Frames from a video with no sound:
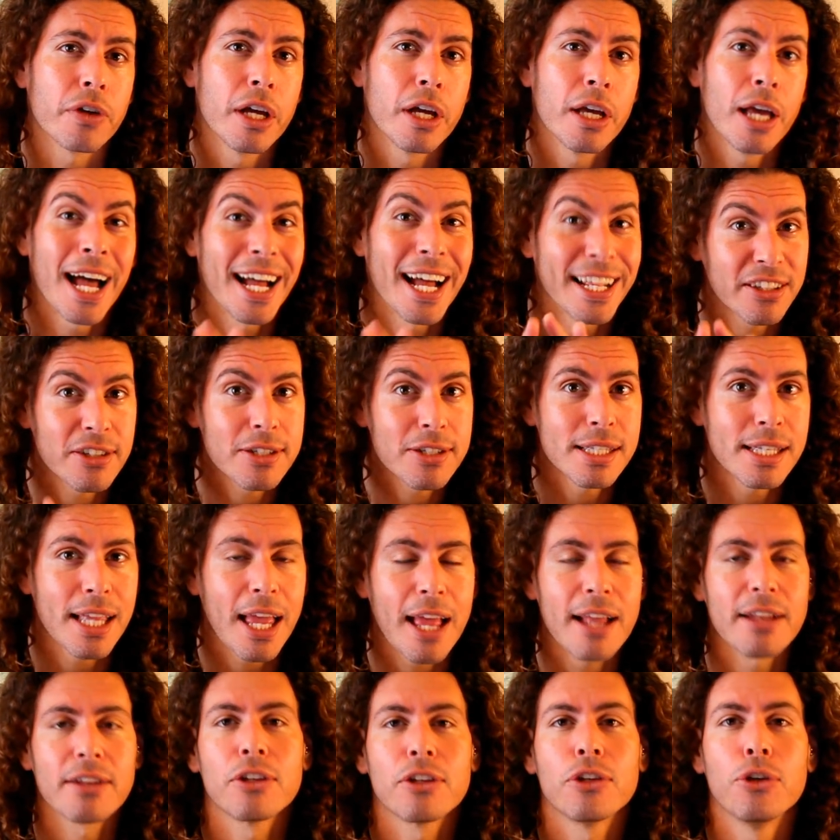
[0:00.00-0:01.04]

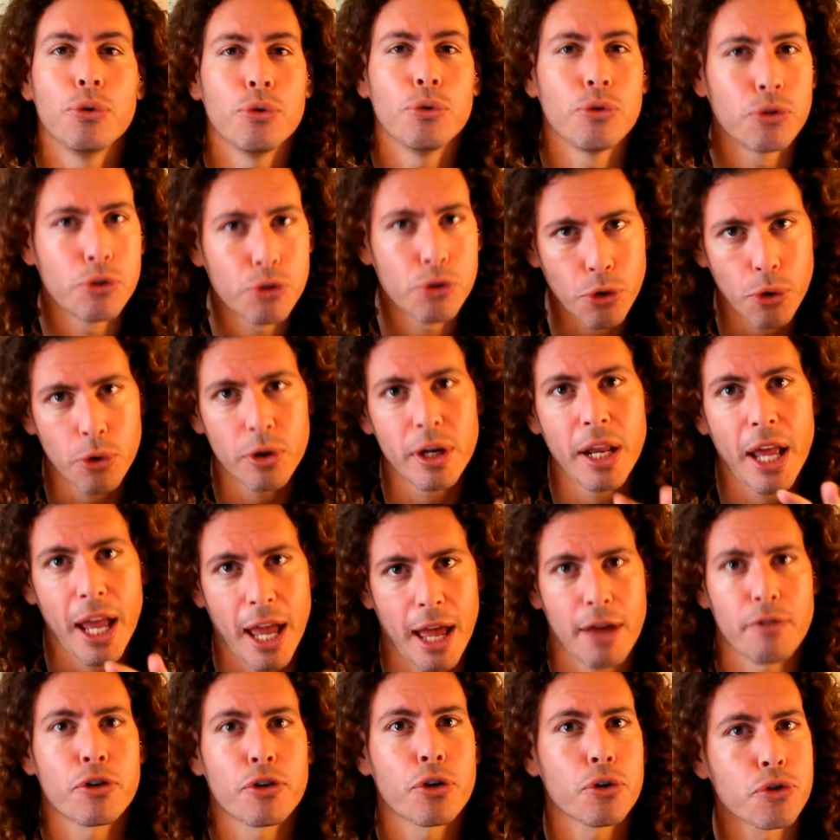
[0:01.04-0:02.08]
Understand you don't
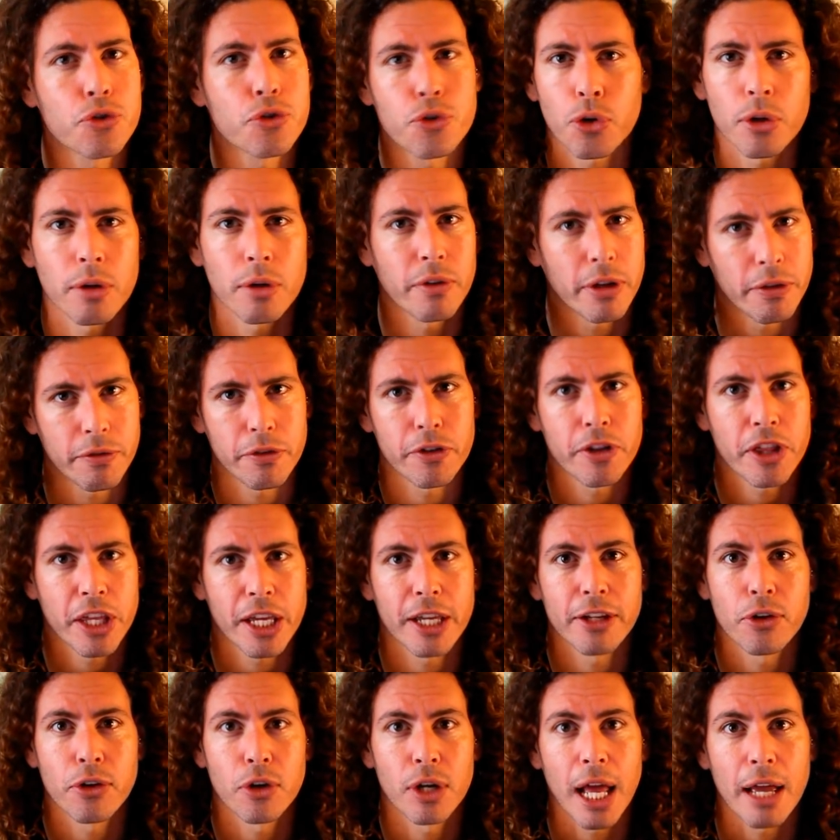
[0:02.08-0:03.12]
have control of everything in
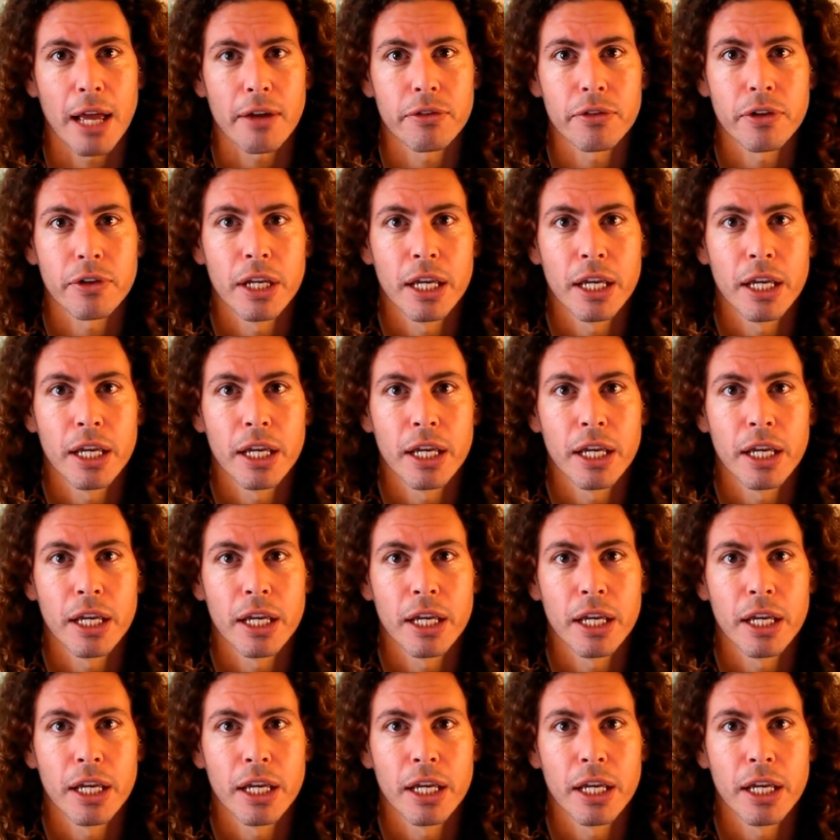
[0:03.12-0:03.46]
your life.